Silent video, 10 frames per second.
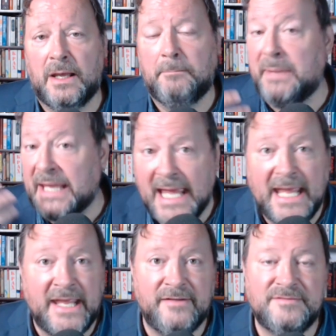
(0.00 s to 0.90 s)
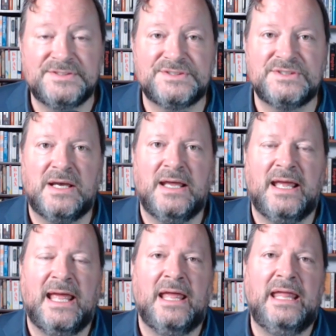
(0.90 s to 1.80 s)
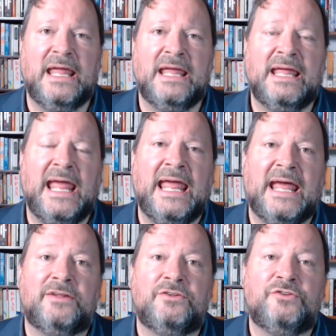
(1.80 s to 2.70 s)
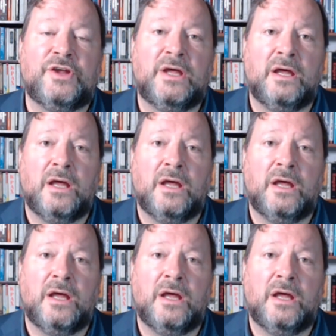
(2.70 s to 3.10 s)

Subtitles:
behaves and